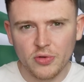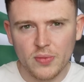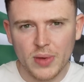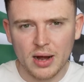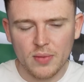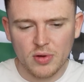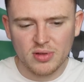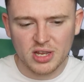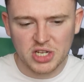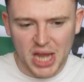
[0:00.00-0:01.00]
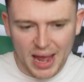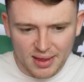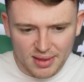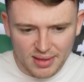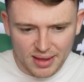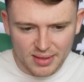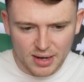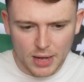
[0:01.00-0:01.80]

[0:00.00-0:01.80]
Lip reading: for the Bernabeu suggests that their